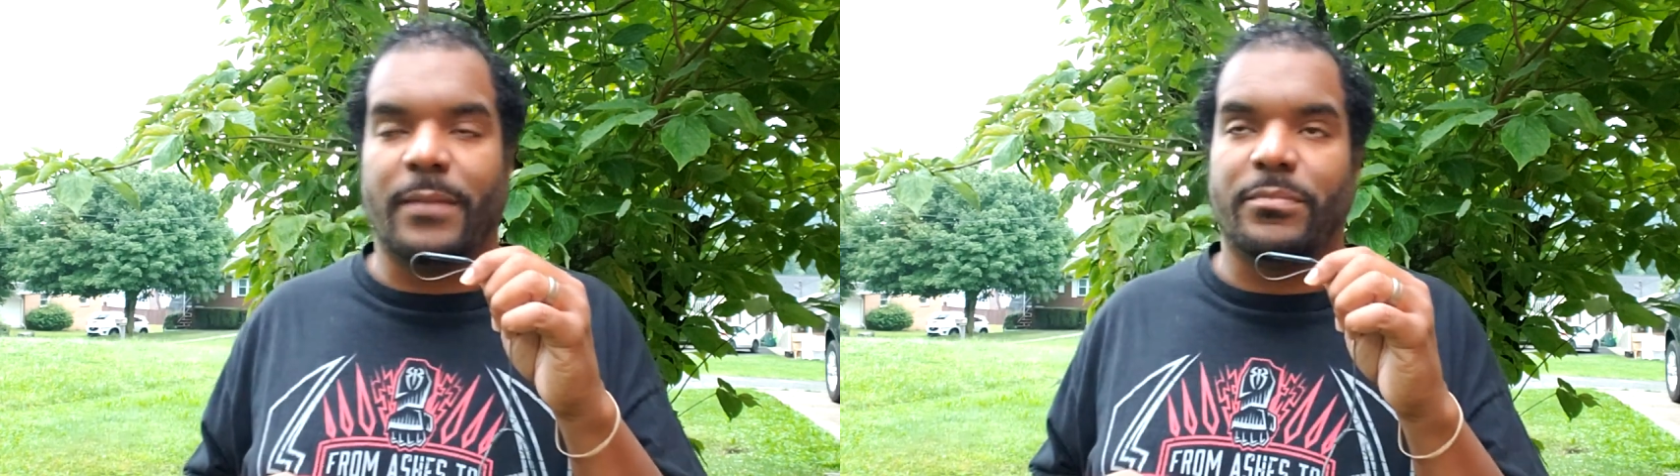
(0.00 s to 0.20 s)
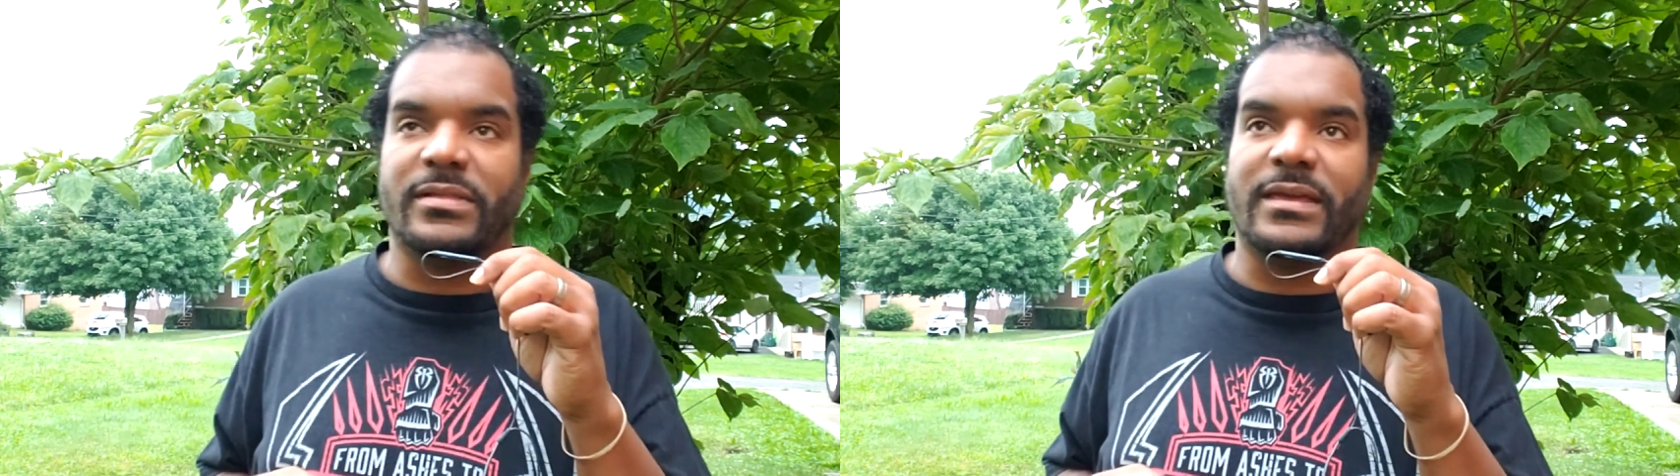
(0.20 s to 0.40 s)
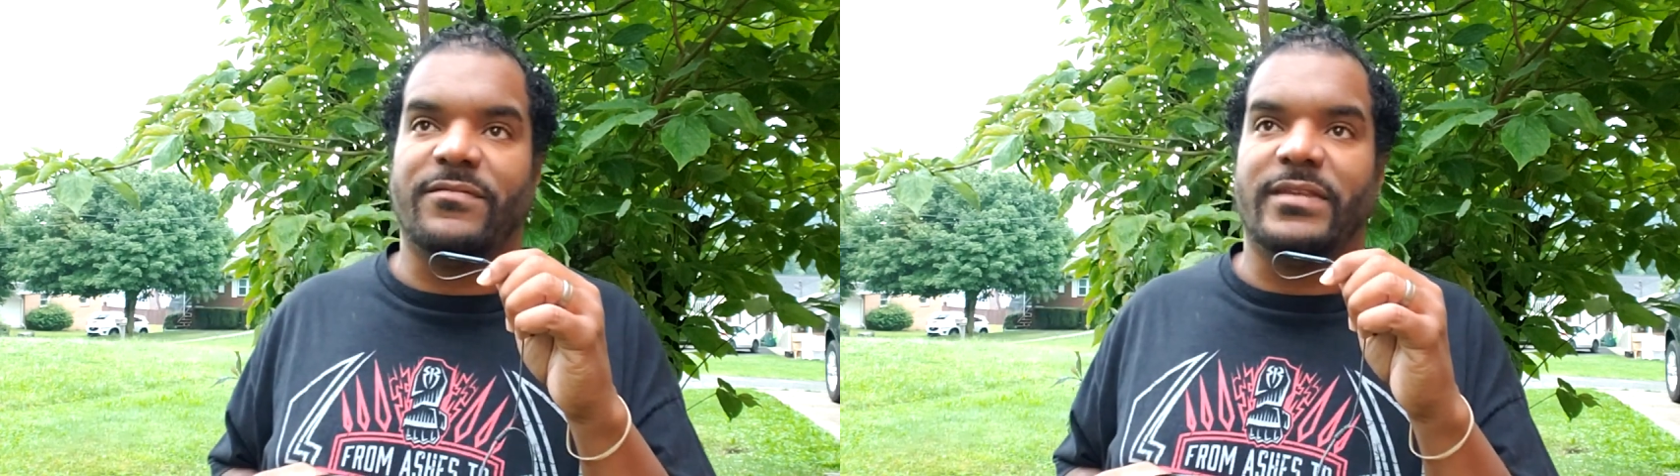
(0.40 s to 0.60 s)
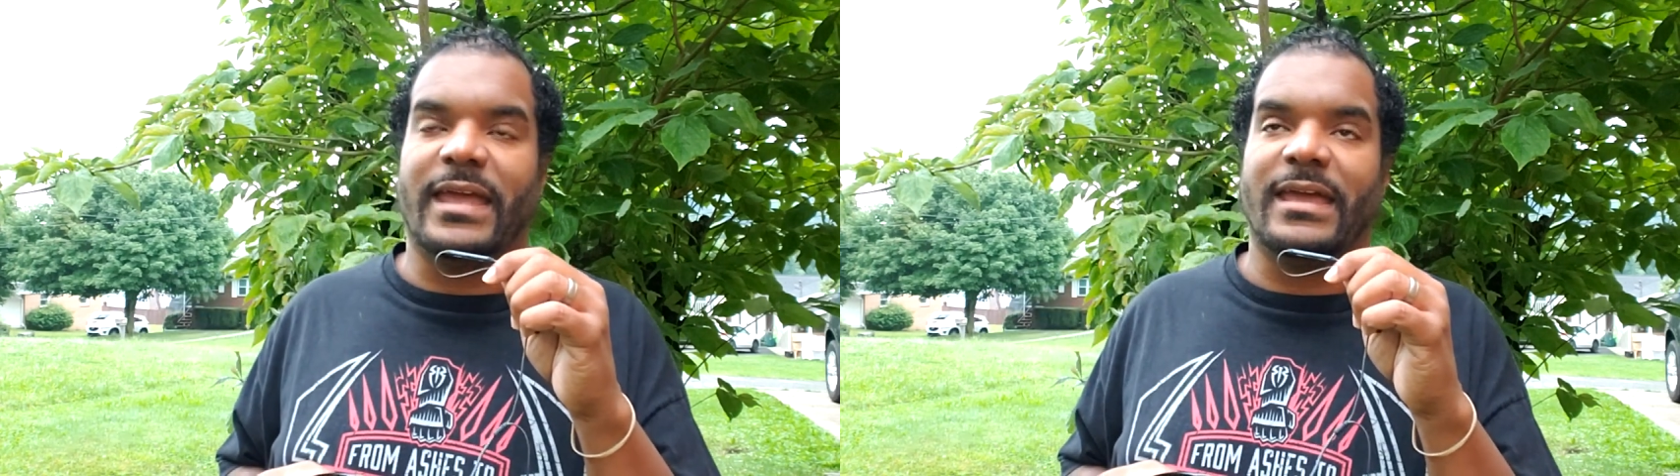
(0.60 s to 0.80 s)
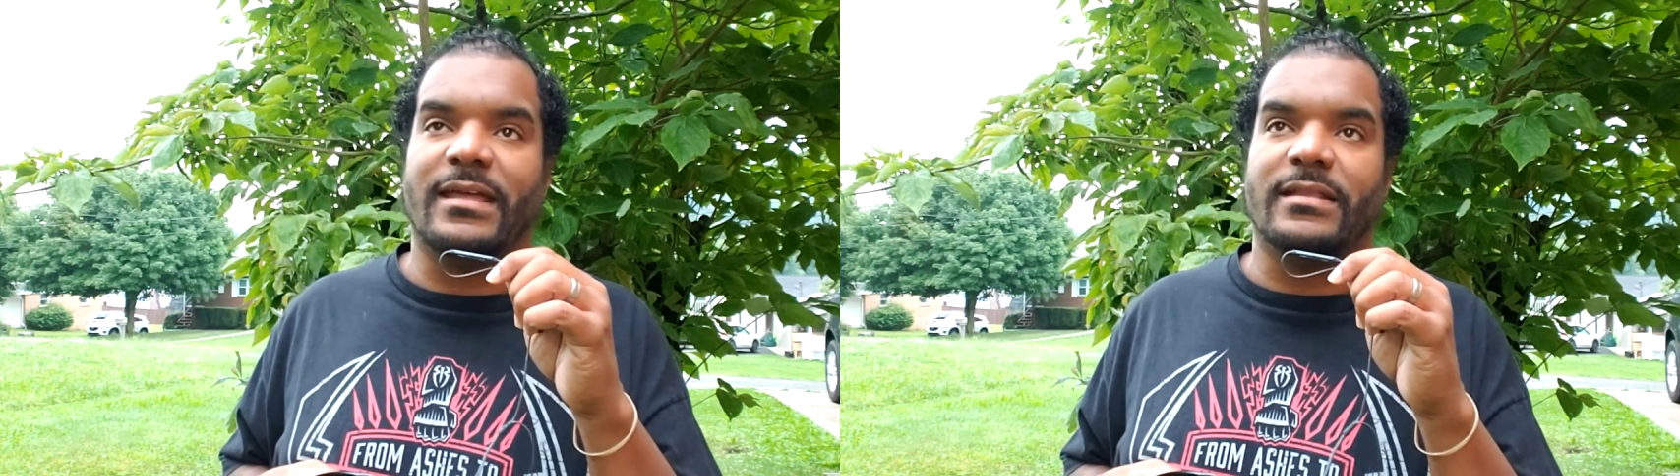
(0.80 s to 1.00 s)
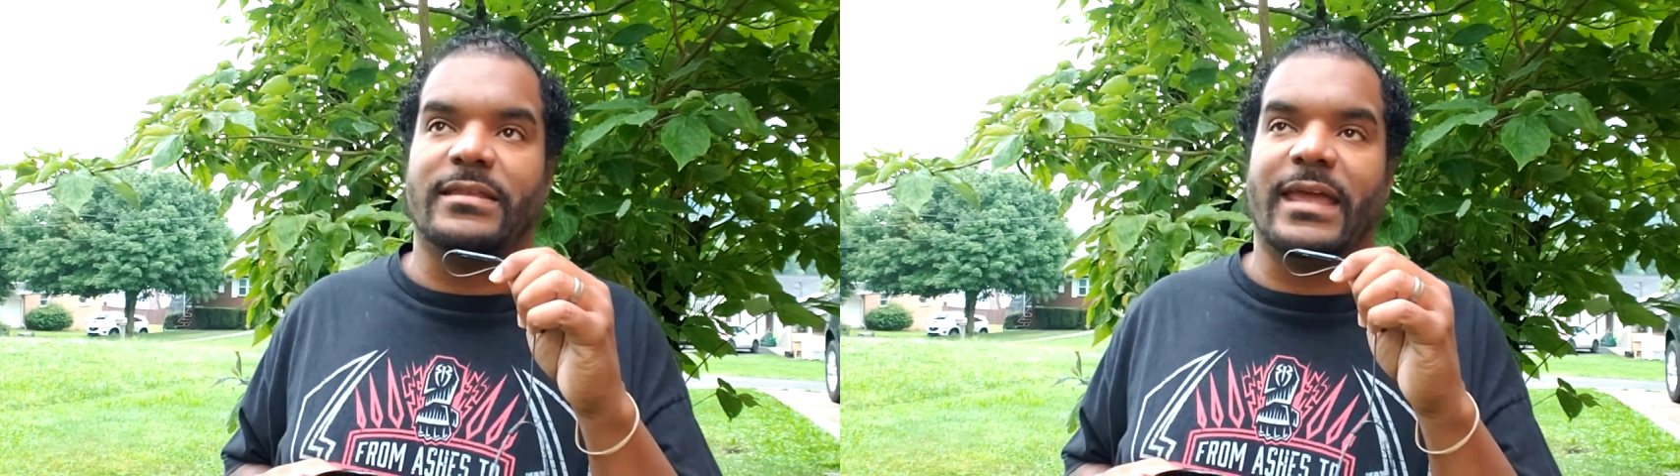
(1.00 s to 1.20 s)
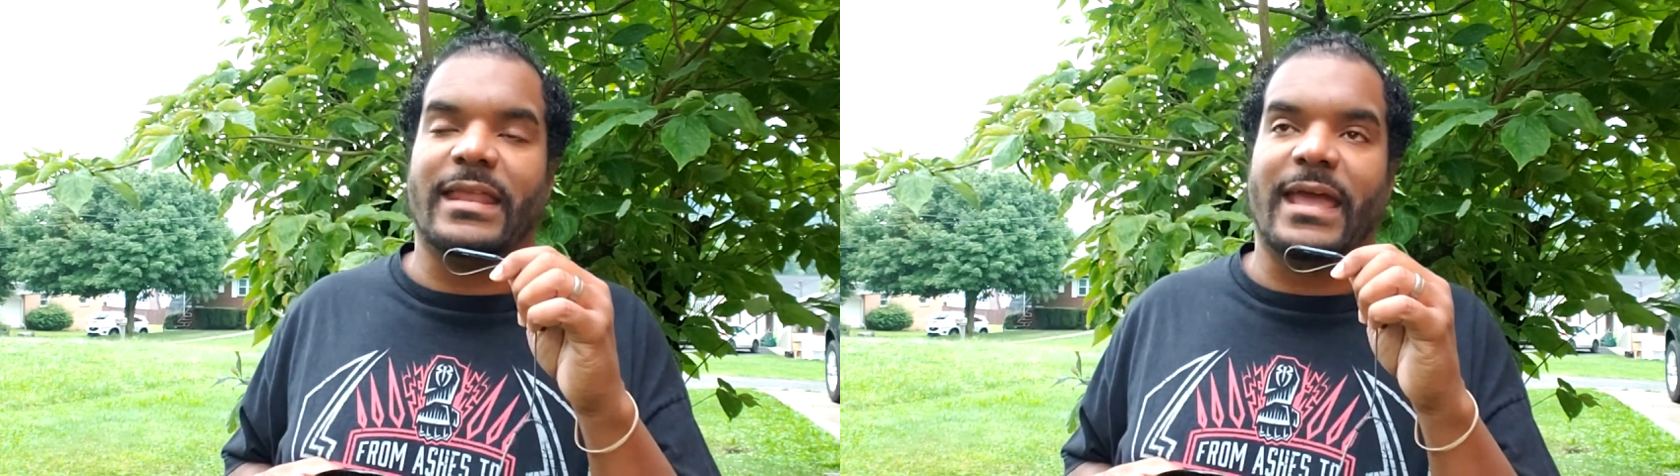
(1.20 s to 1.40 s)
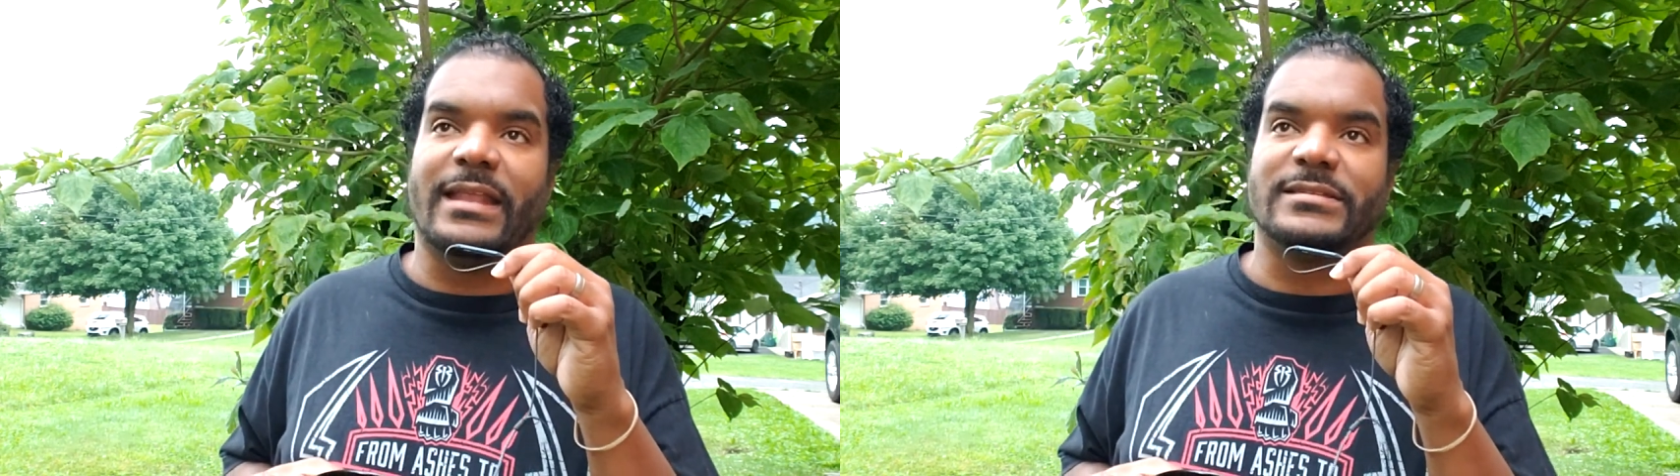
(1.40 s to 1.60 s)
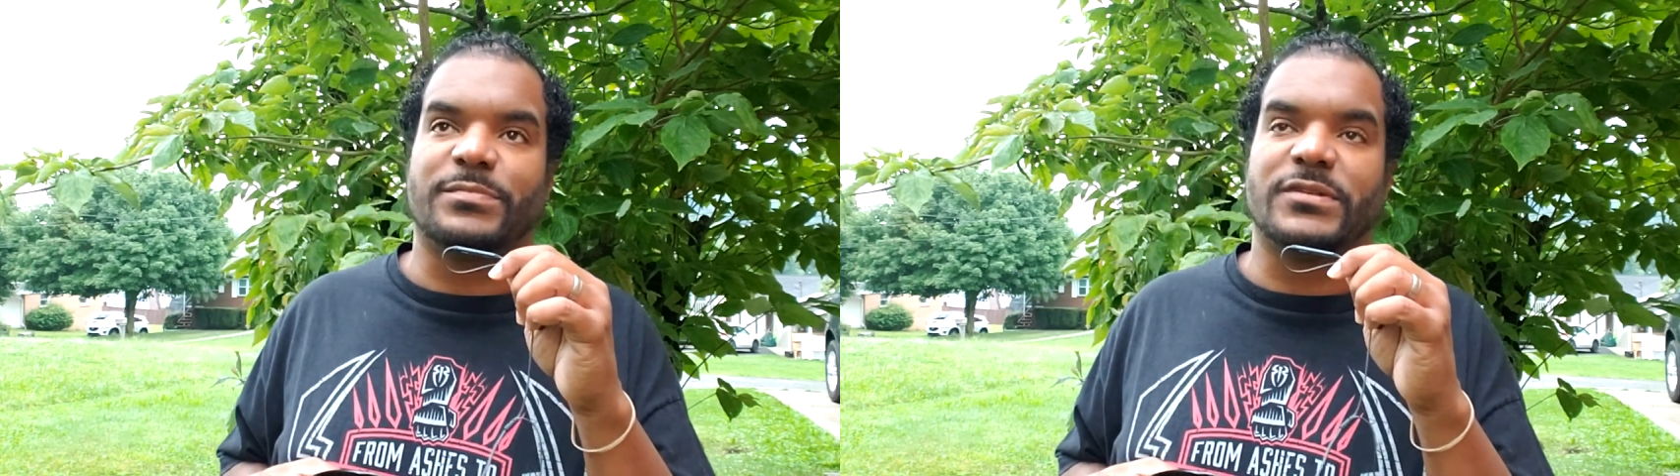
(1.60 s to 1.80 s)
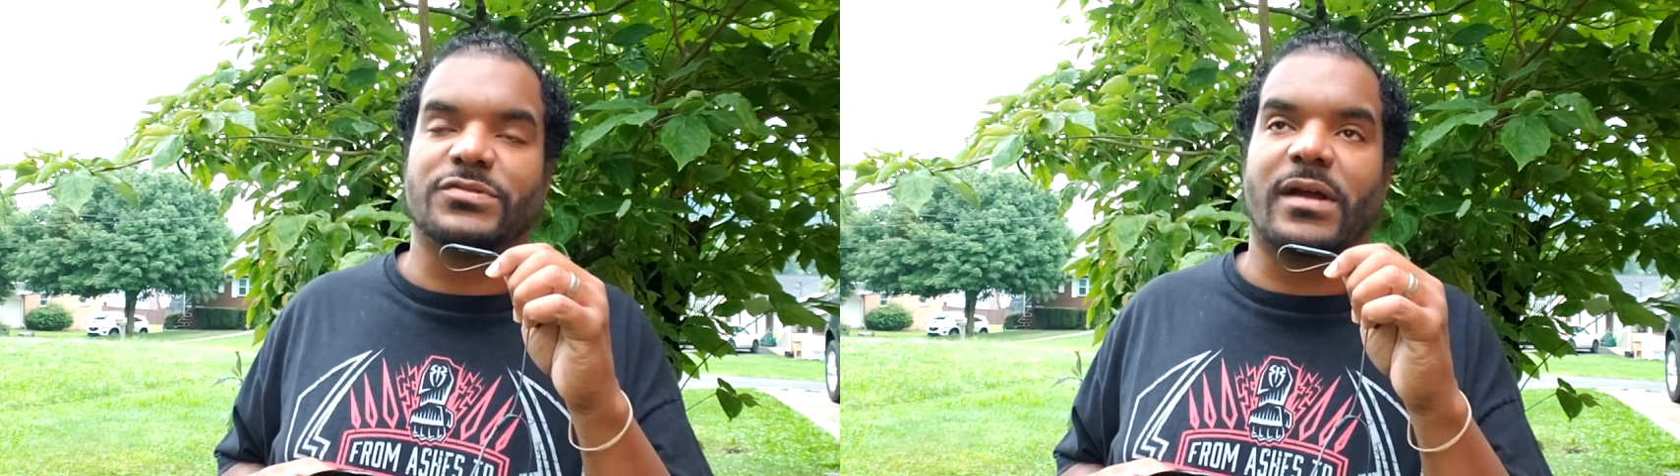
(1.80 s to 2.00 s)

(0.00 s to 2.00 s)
I believe Dan Dan had a special